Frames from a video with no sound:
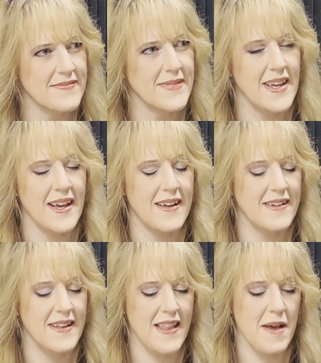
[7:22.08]
Yeah,
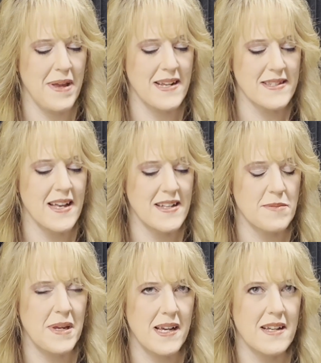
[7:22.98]
and that makes sense
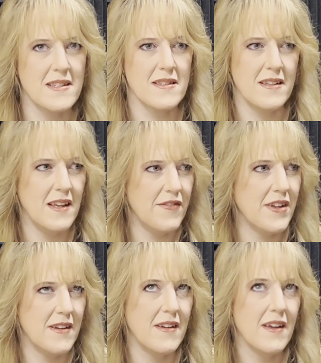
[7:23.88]
because
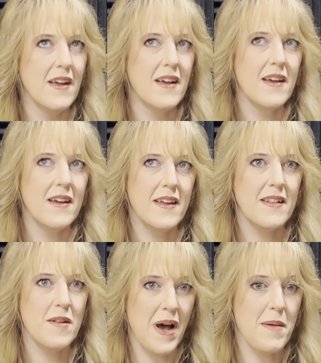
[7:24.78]
even in
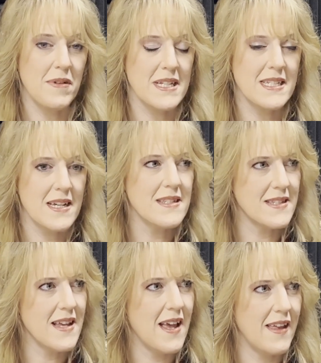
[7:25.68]
the Bible it does
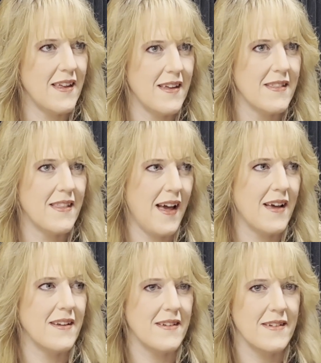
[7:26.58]
say that,
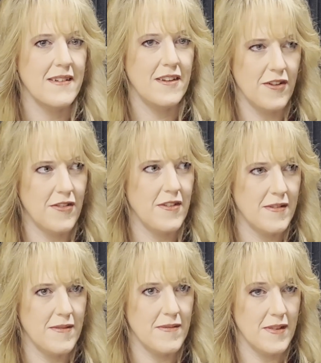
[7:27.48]
you know,
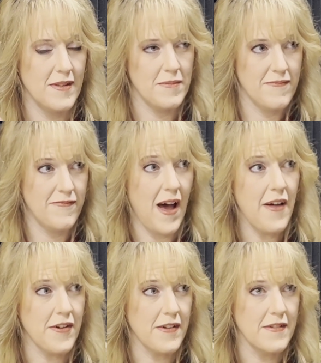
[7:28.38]
the the
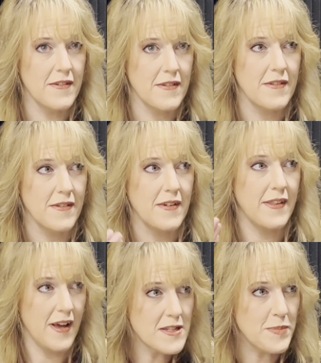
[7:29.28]
father, the
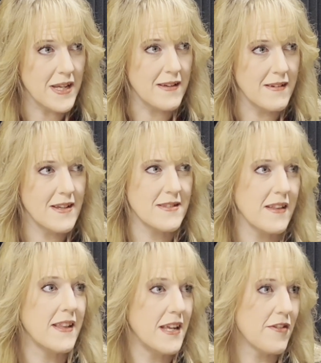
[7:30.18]
husband is the
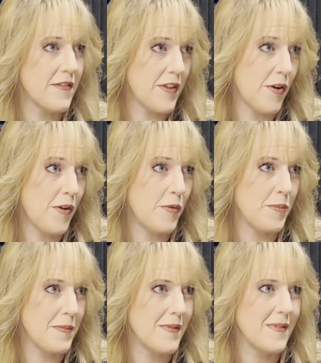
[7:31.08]
leader of the home
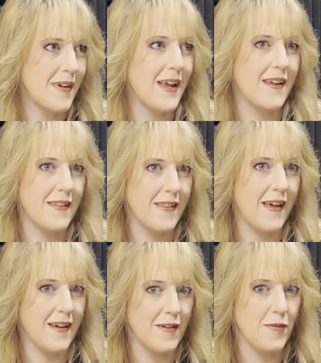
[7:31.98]
and that